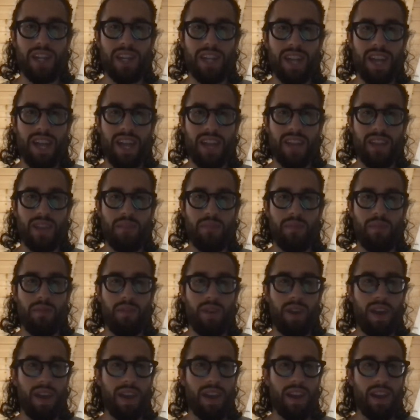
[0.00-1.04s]
Act that
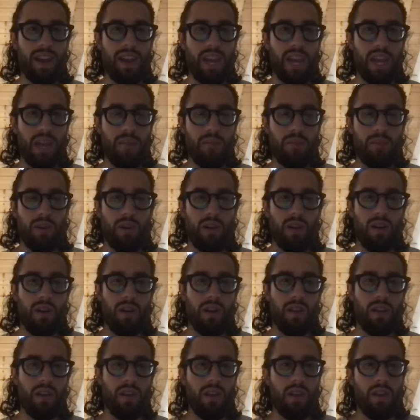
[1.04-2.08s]
provided, in part,
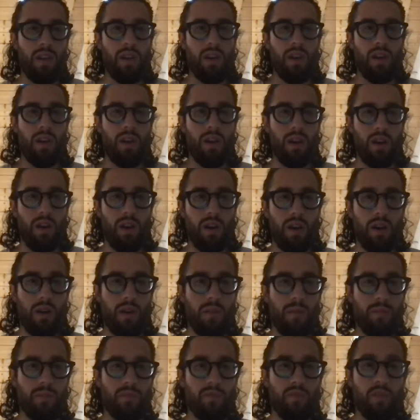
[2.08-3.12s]

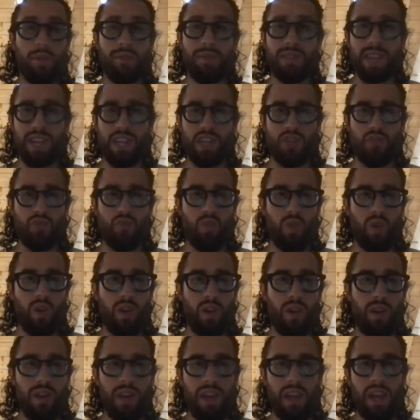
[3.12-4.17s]
from Section 1,
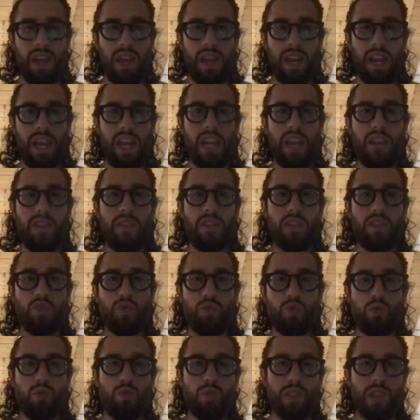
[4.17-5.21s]
an individual
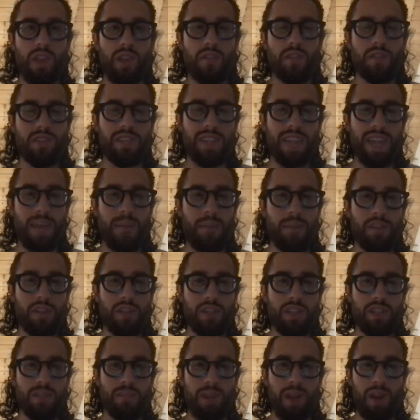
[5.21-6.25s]
who suffers damages
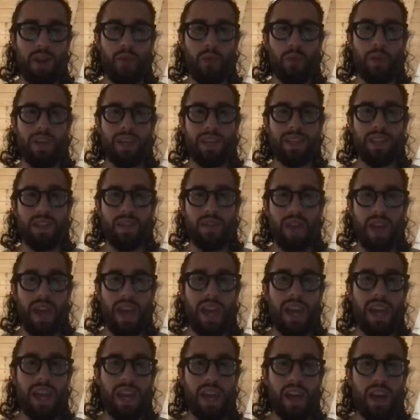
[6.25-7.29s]
by reason of any
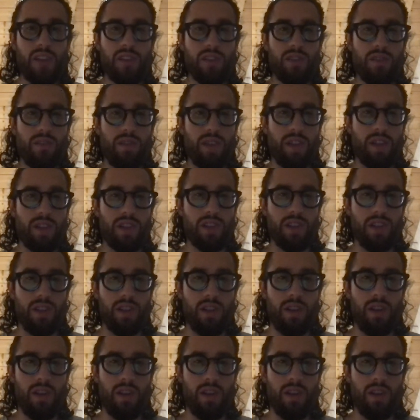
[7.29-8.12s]
contravention